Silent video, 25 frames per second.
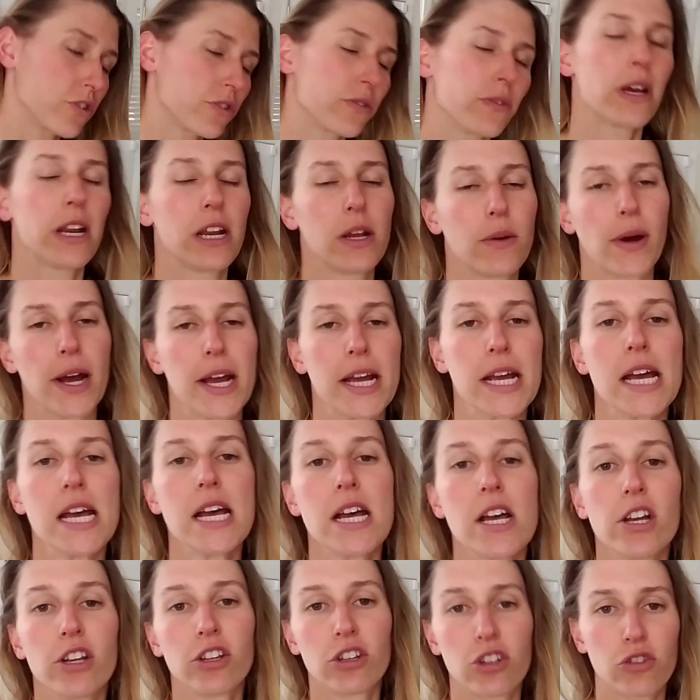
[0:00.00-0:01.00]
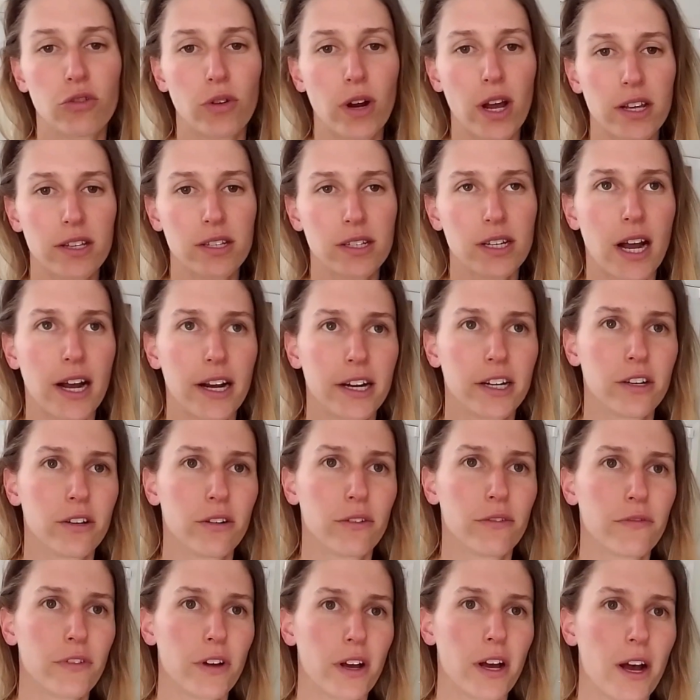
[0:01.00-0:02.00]
So anyway, stress kind
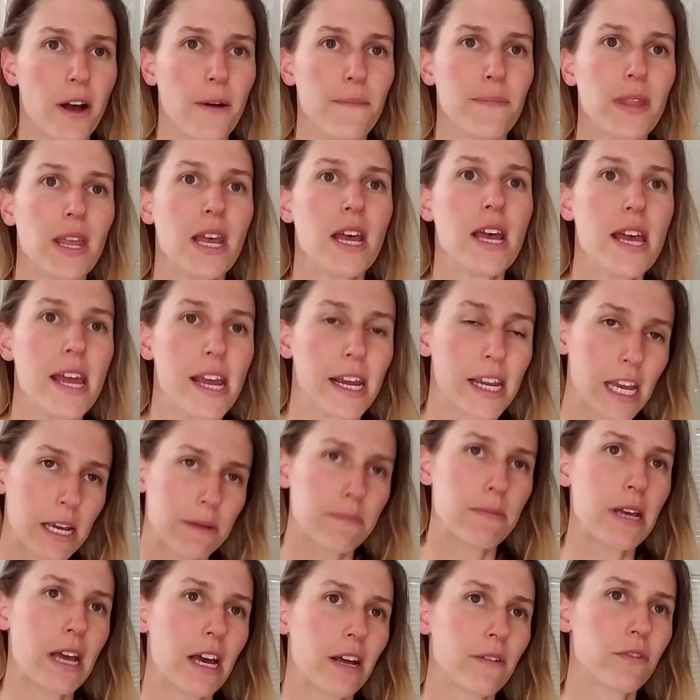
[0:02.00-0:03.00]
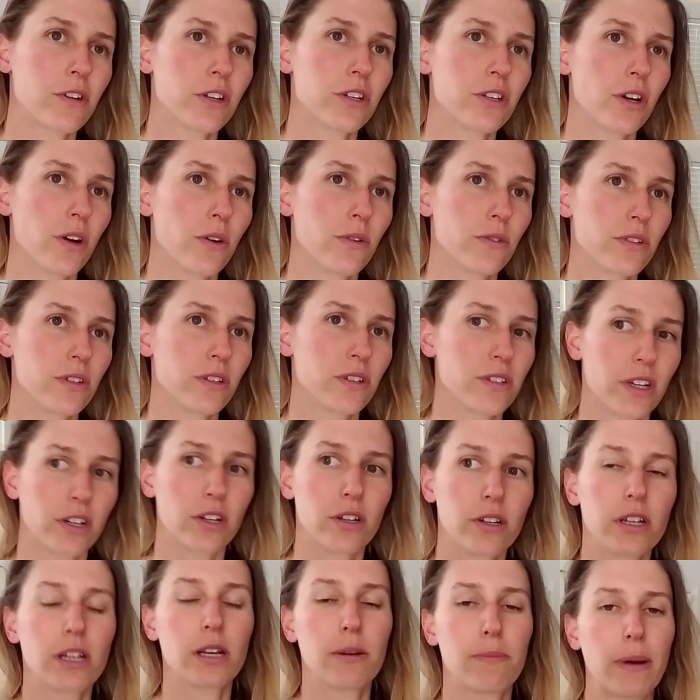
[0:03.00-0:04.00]
of, it kicked me out of ketosis. I
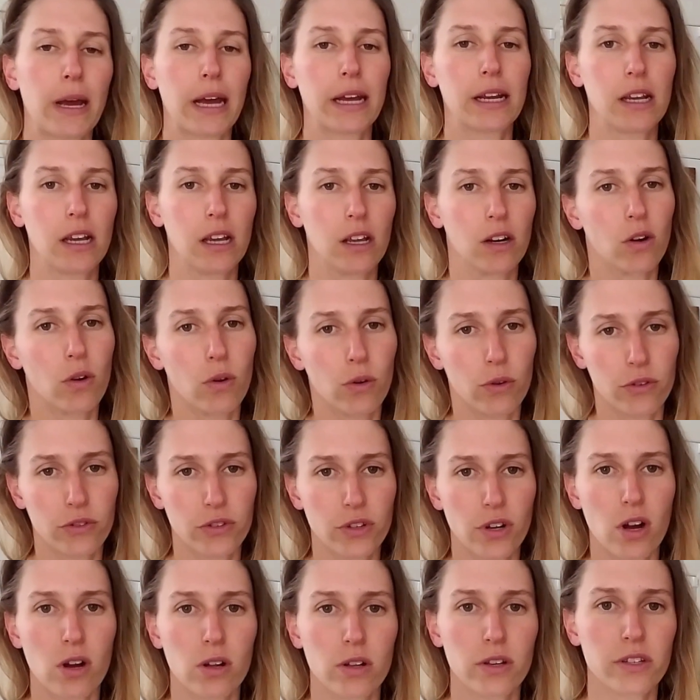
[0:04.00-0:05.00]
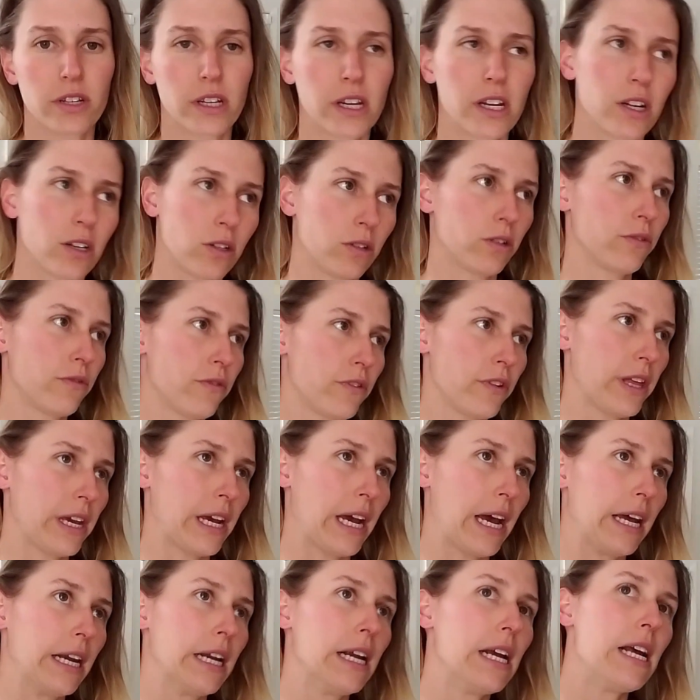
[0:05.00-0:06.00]
couldn't get back in. Cortisol is a killer for
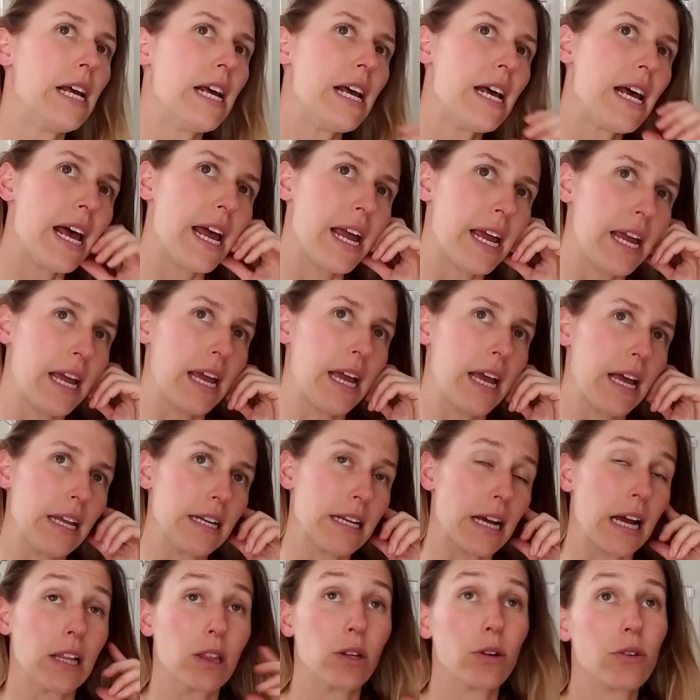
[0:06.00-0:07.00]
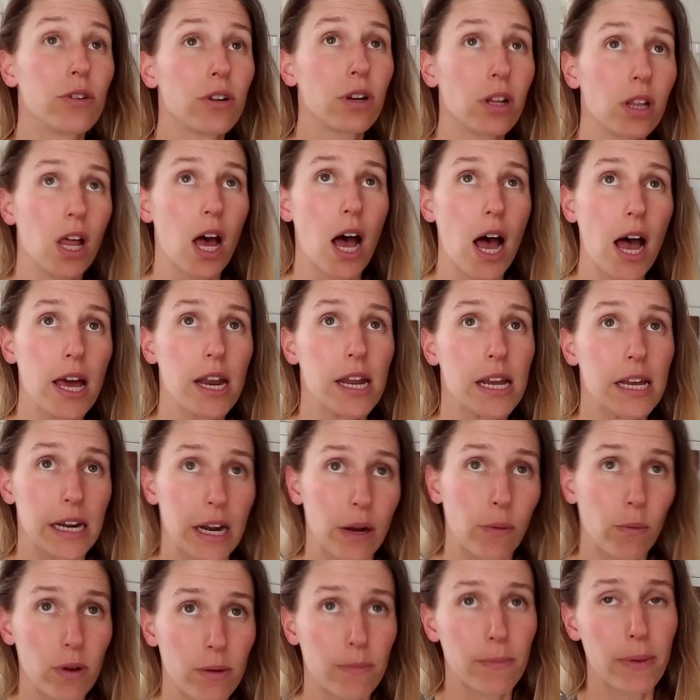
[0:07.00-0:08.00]
that. And I learned a lot, and I
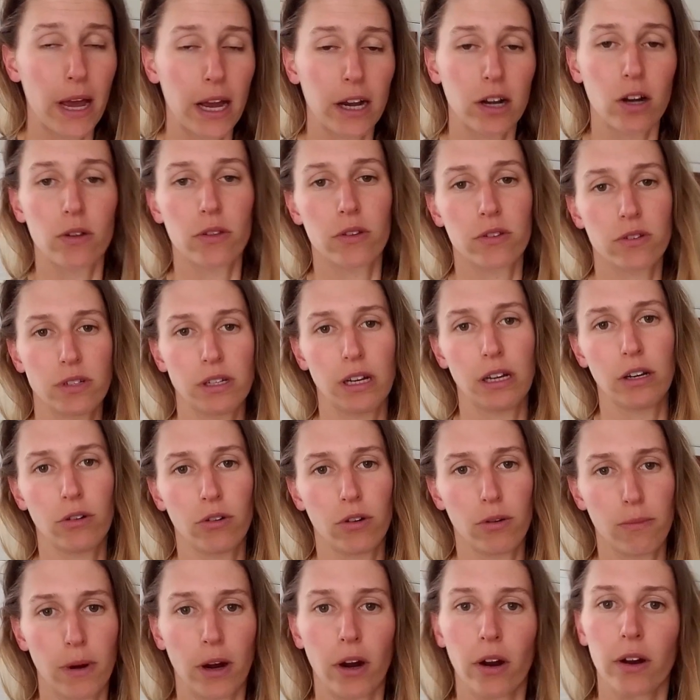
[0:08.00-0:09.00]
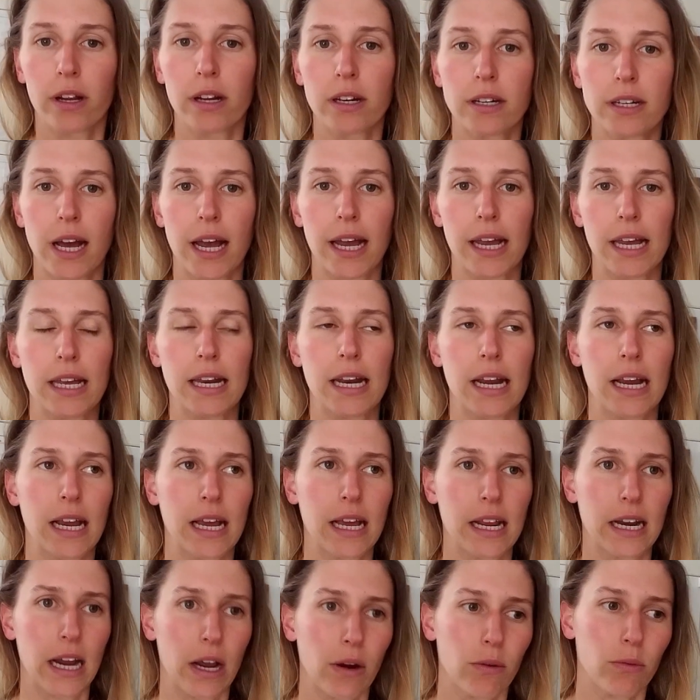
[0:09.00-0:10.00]
went back on the standard American diet,
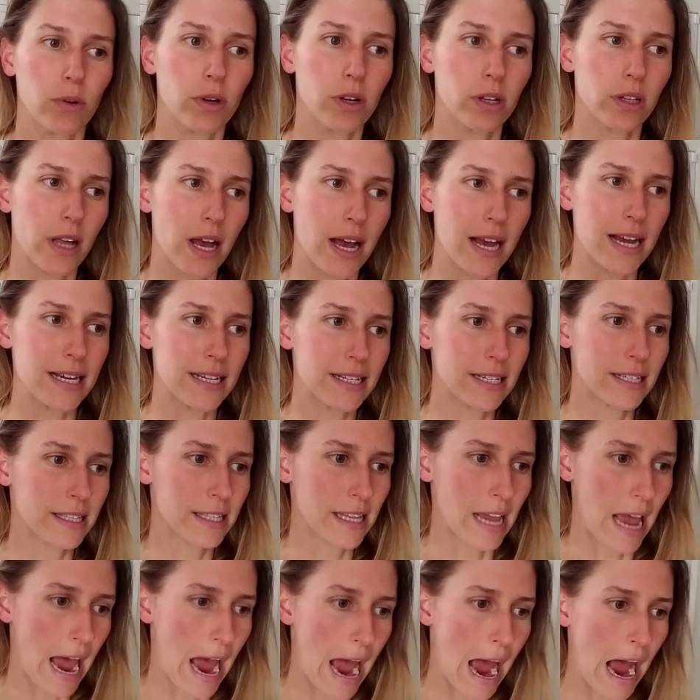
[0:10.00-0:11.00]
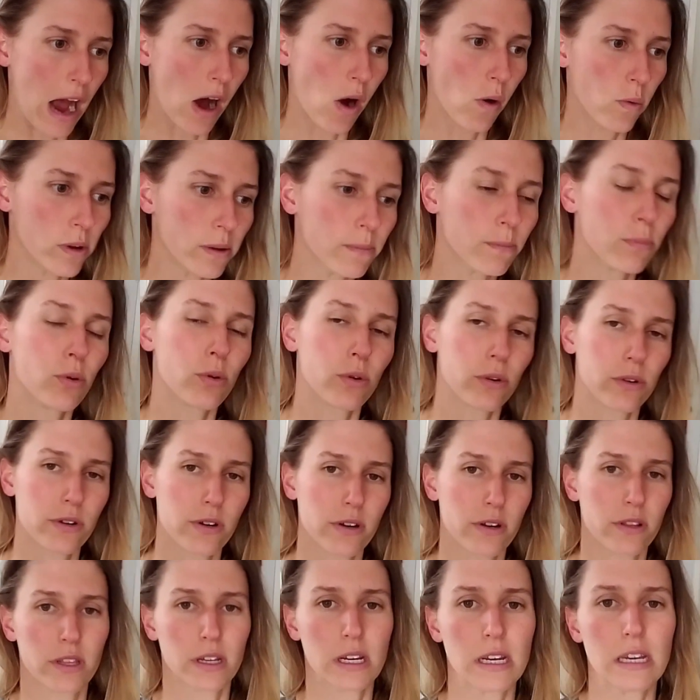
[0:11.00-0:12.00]
and I realized how
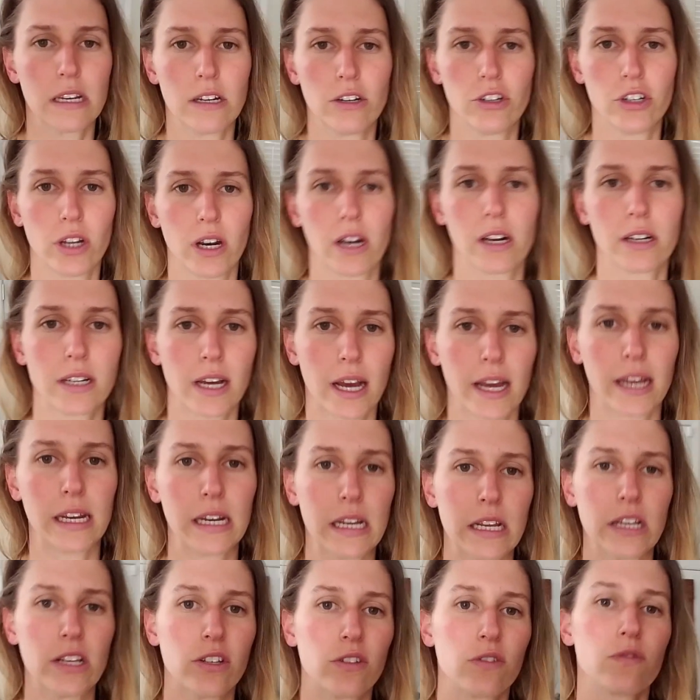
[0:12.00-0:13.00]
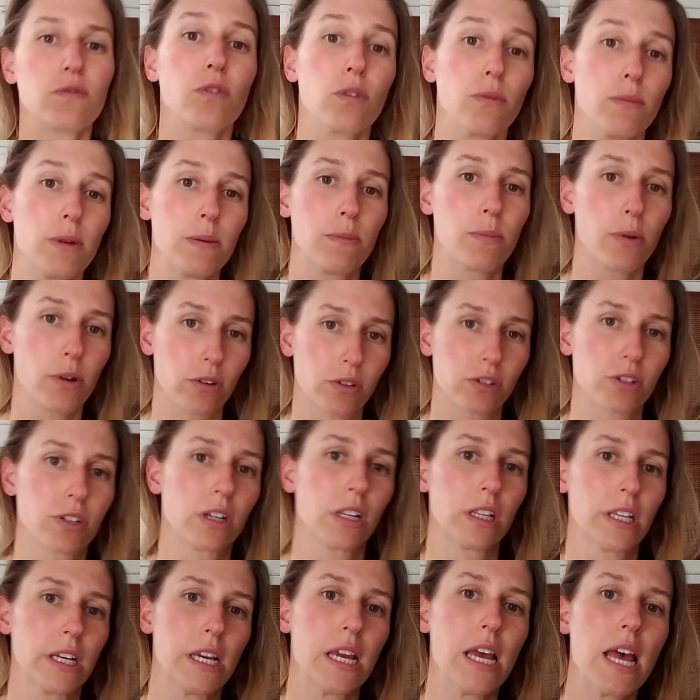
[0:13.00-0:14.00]
important the ketogenic diet is for me
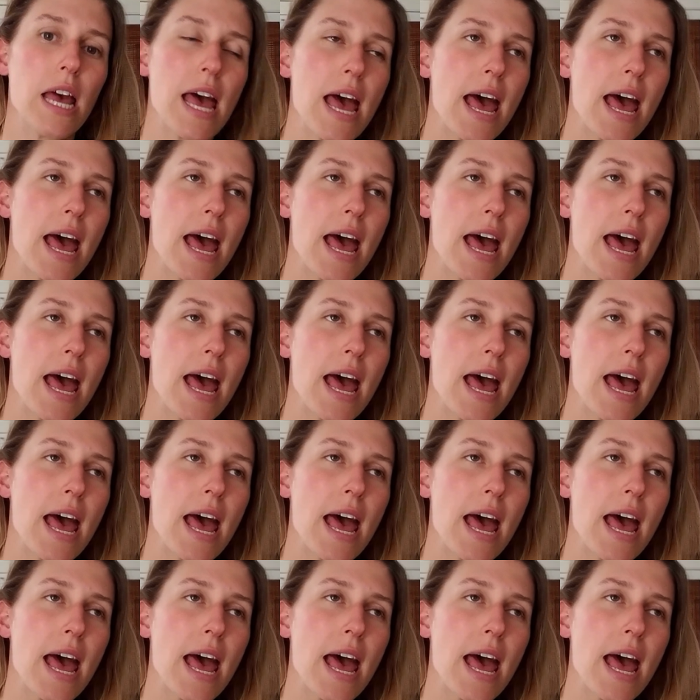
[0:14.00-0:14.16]
personally.